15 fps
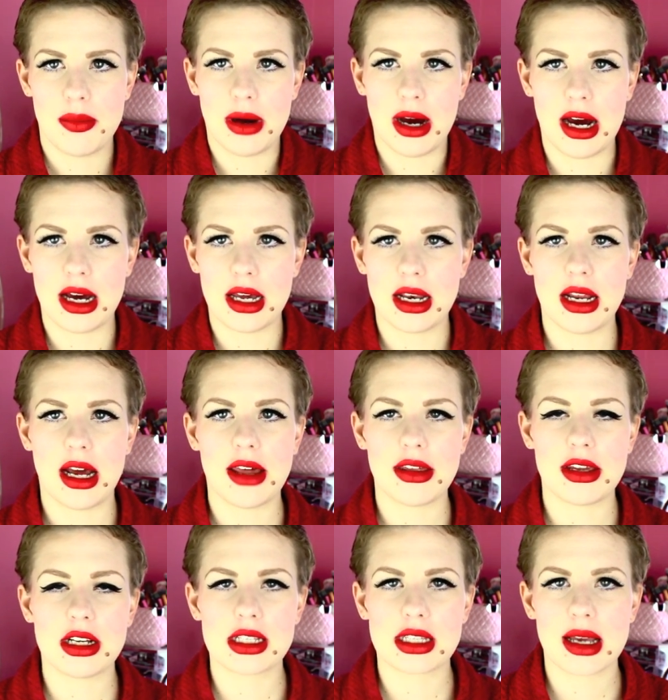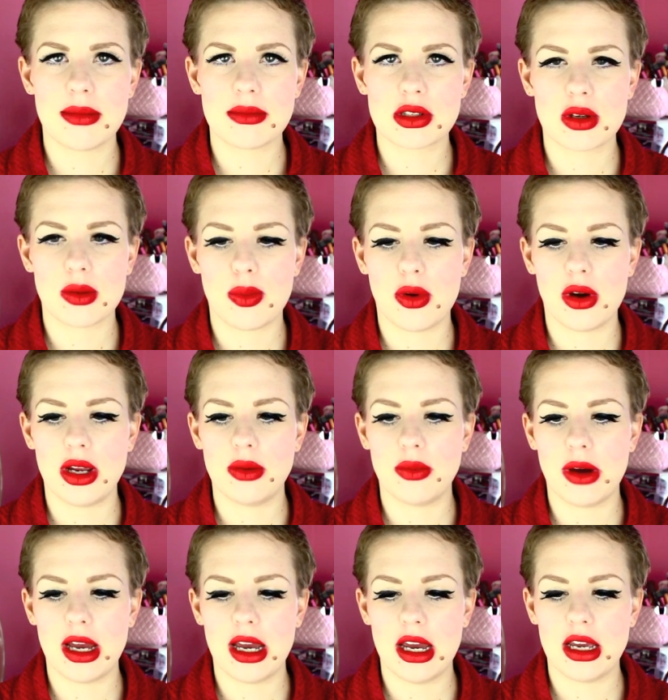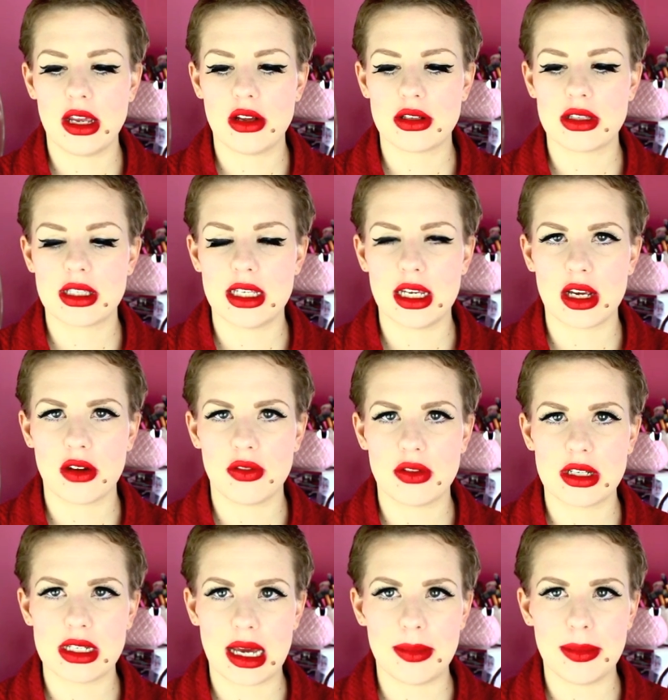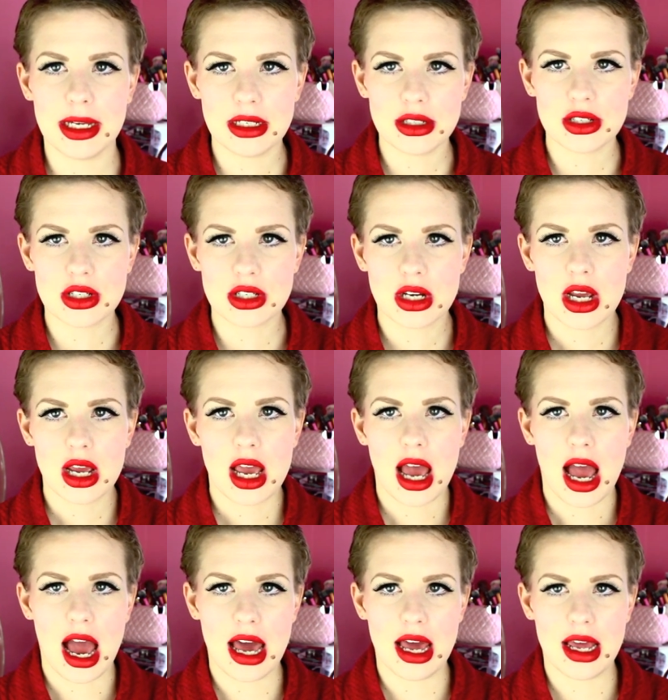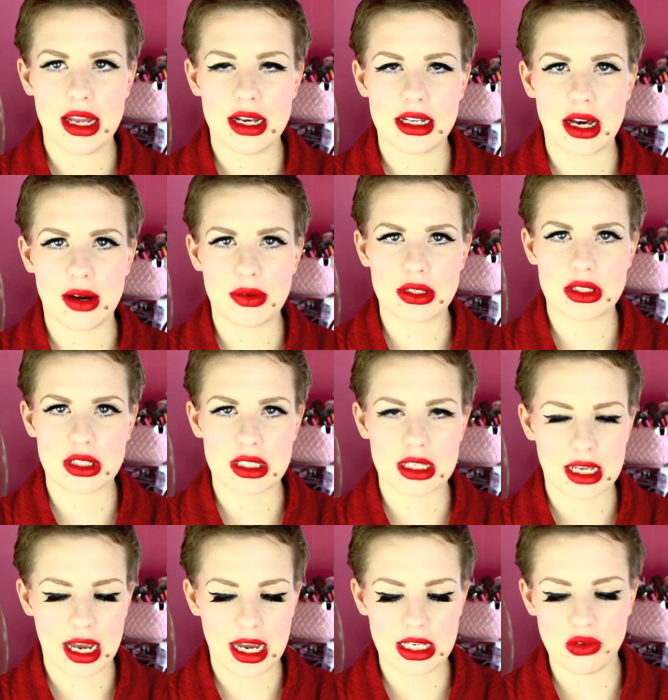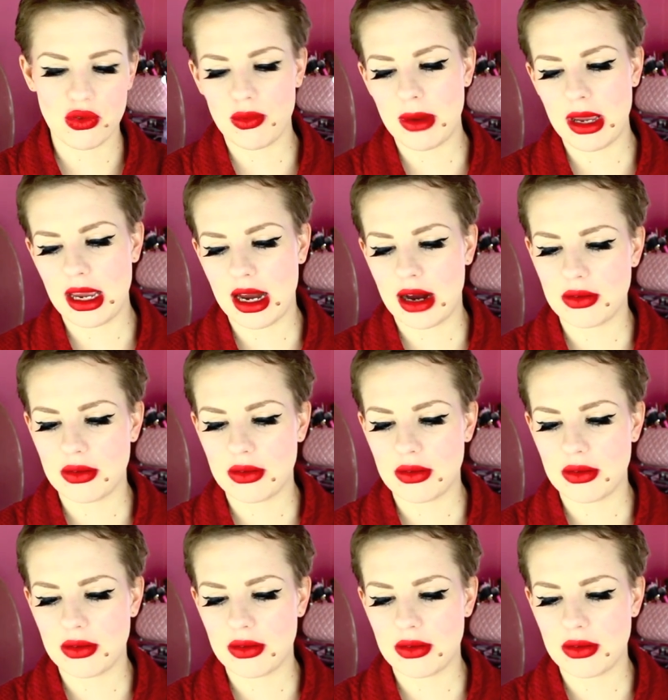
but I think it just comes to a point where you're sick of the damage, and that was just the case for me.